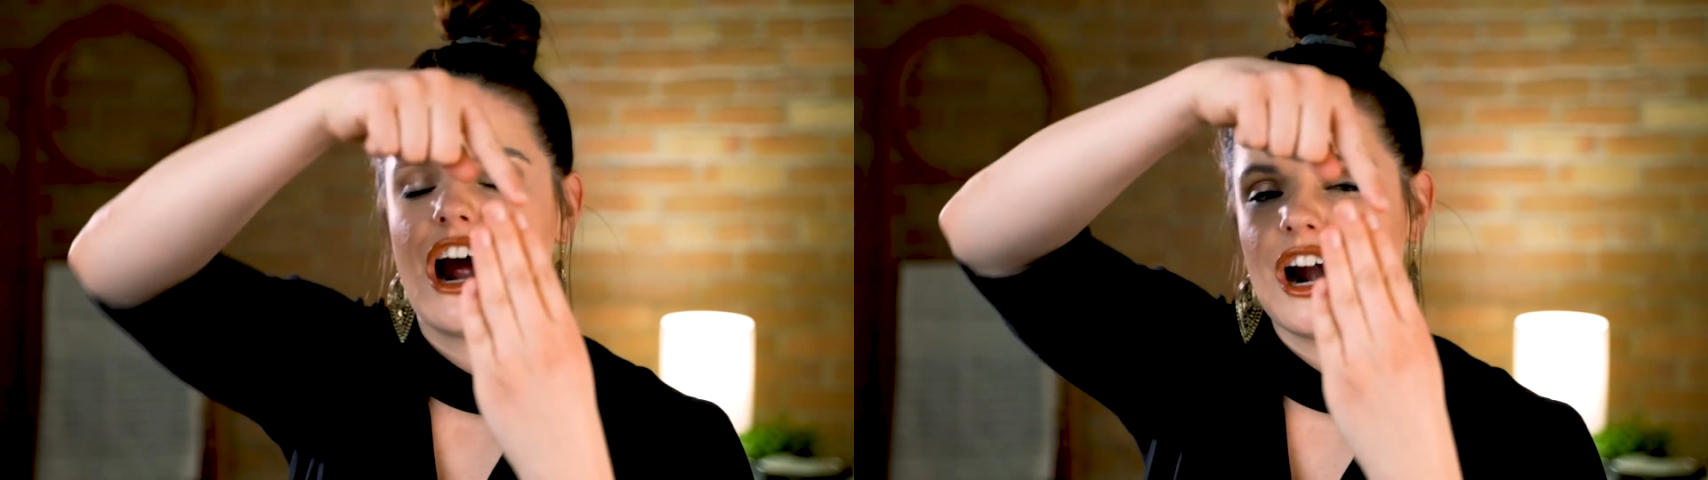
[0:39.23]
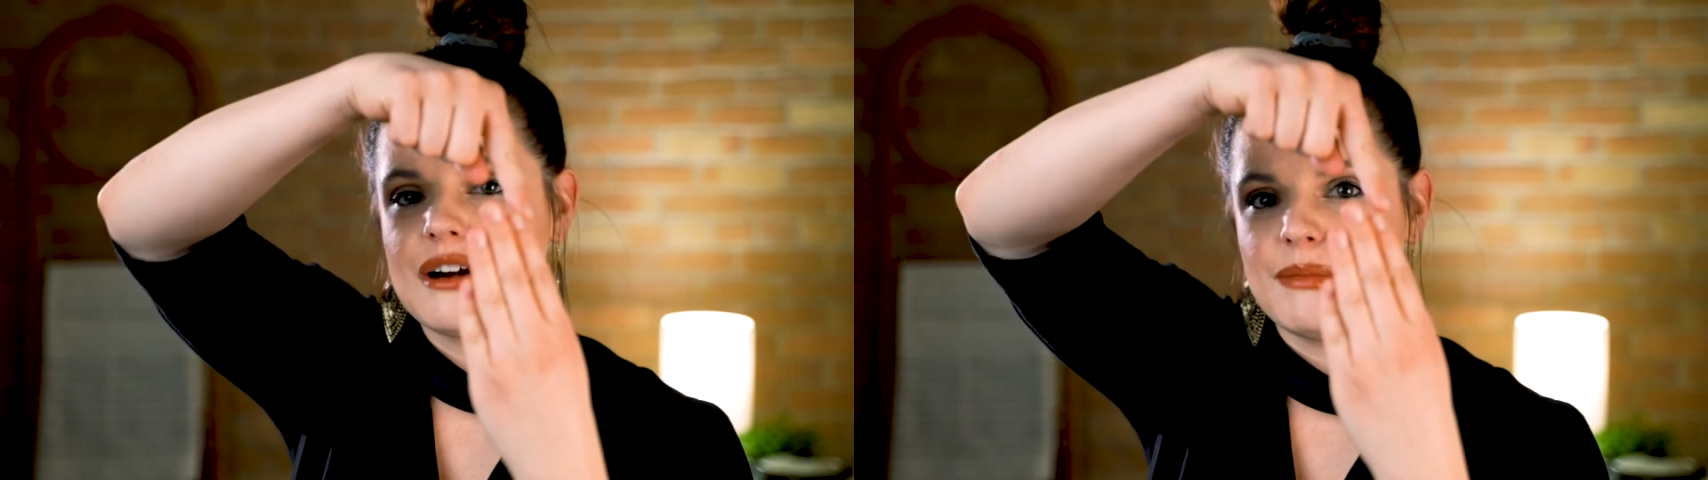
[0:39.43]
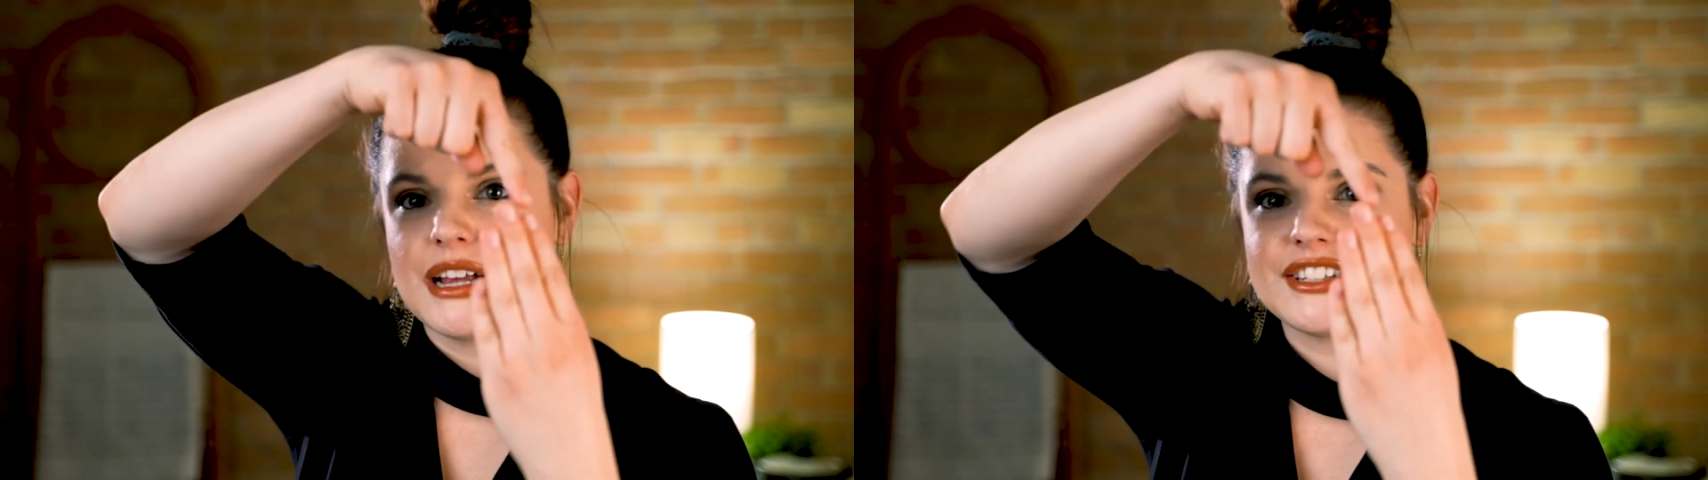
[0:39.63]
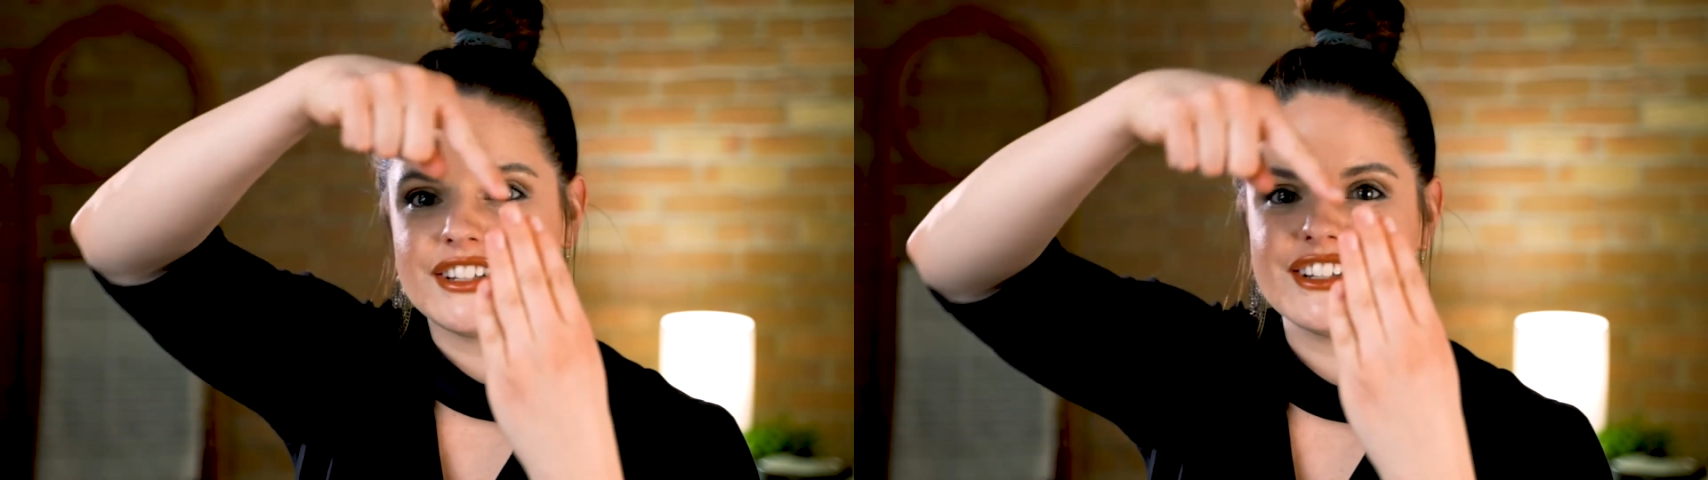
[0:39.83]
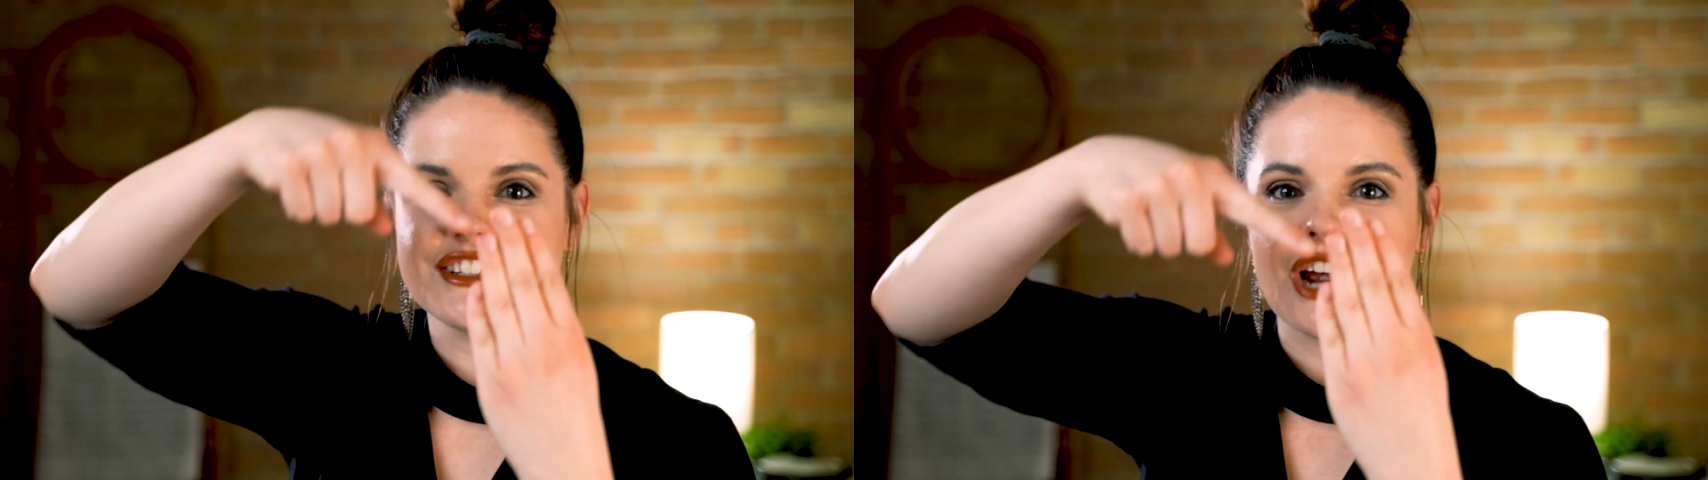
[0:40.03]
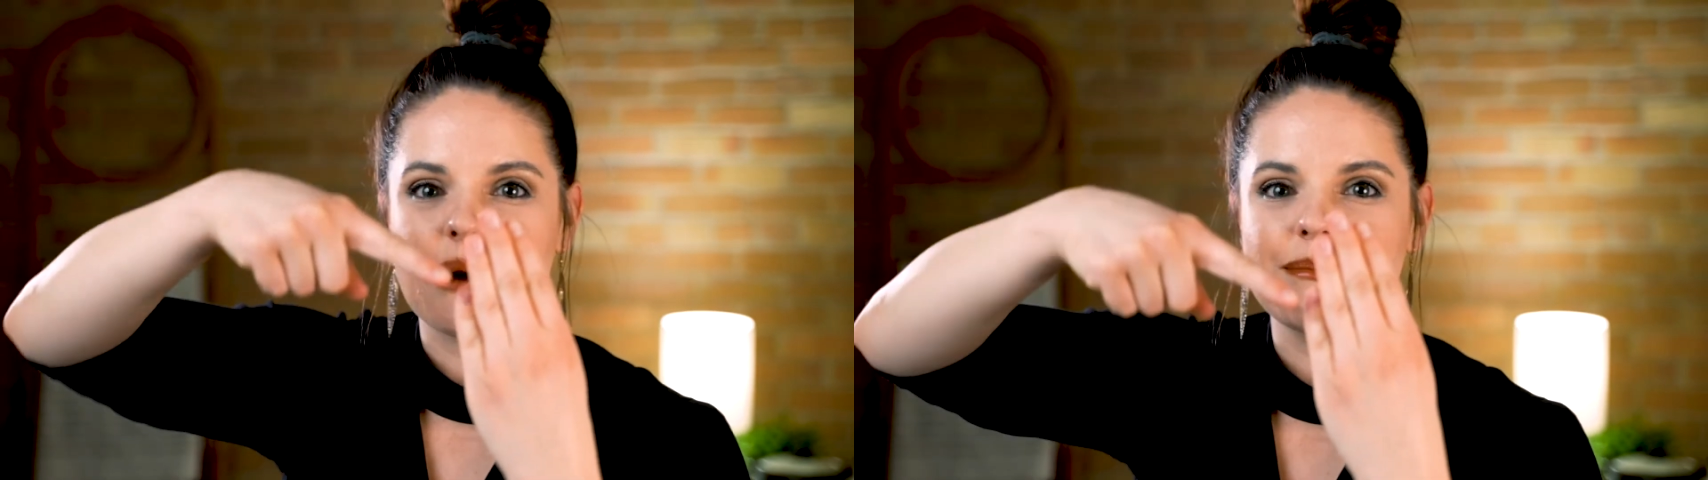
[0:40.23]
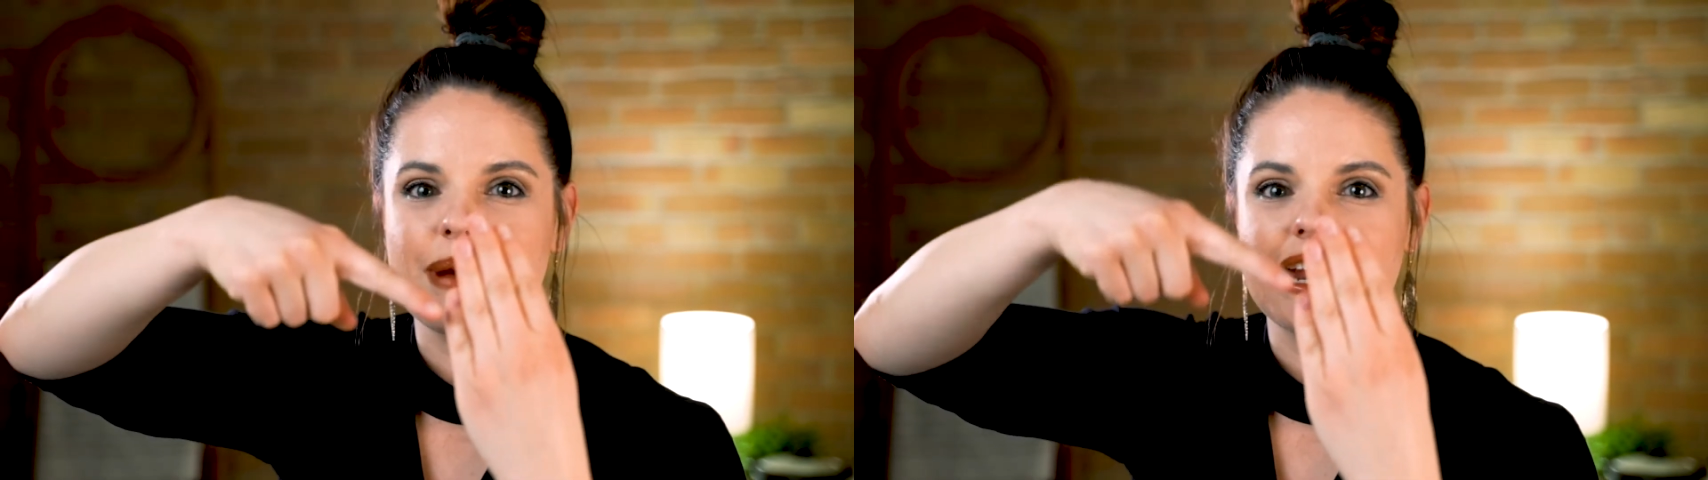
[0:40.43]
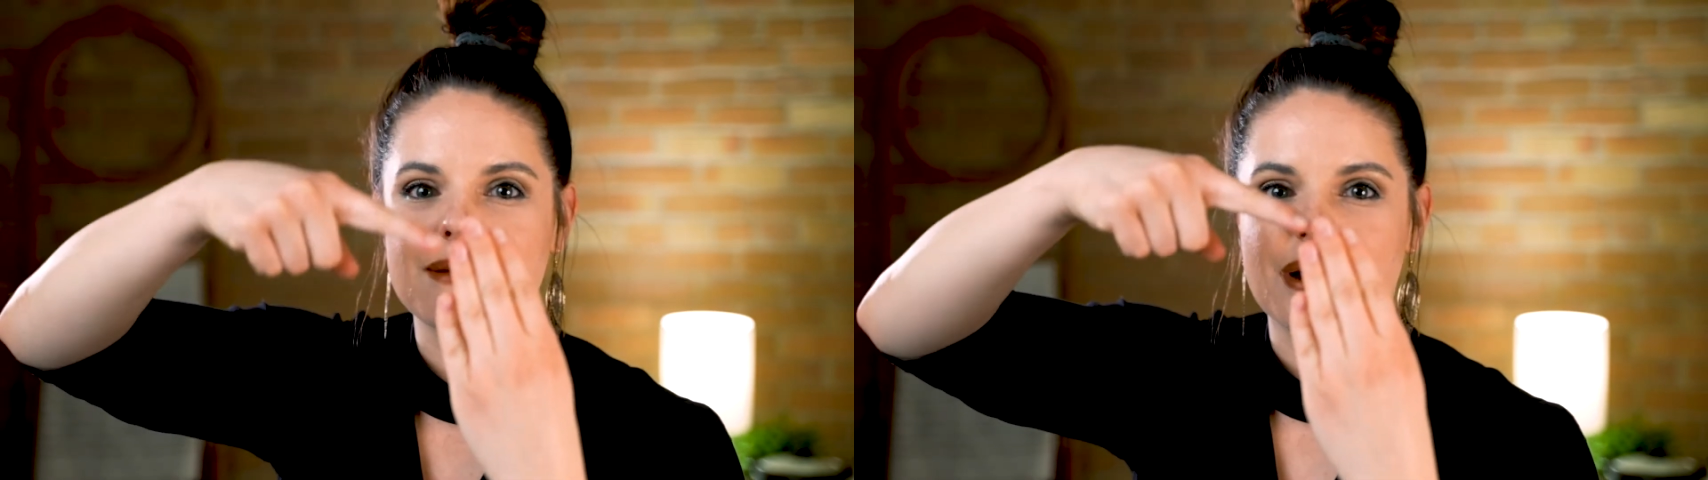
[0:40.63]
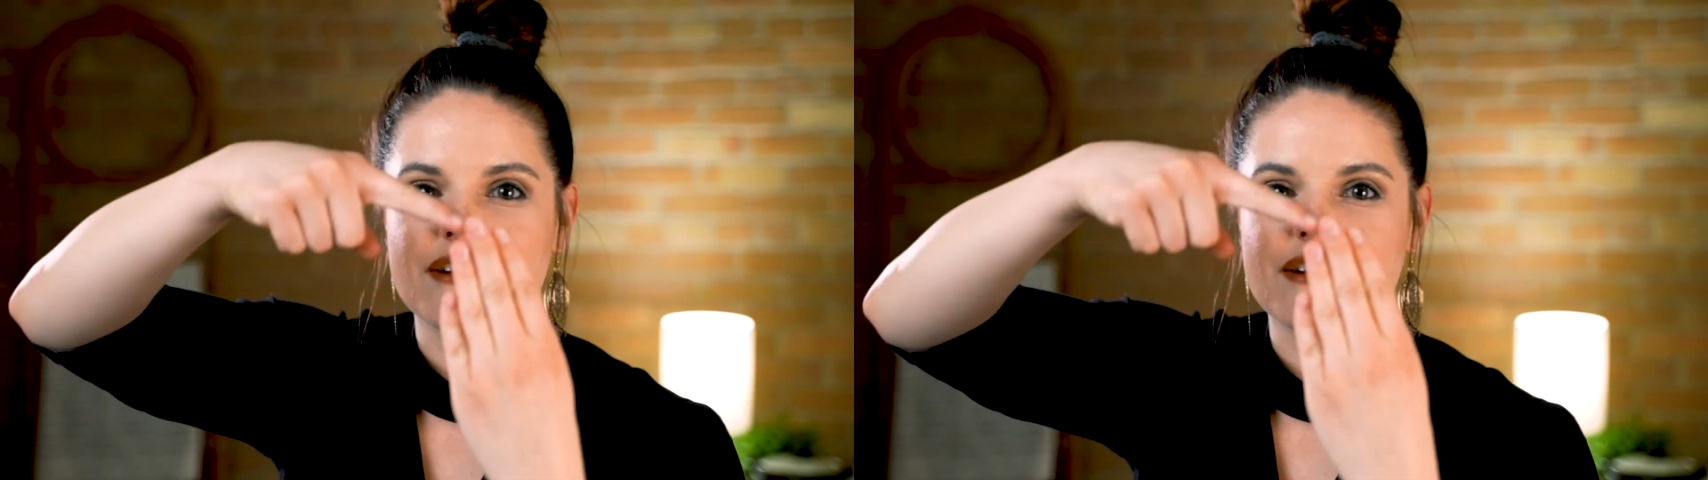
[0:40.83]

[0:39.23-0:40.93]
Our muscles are made up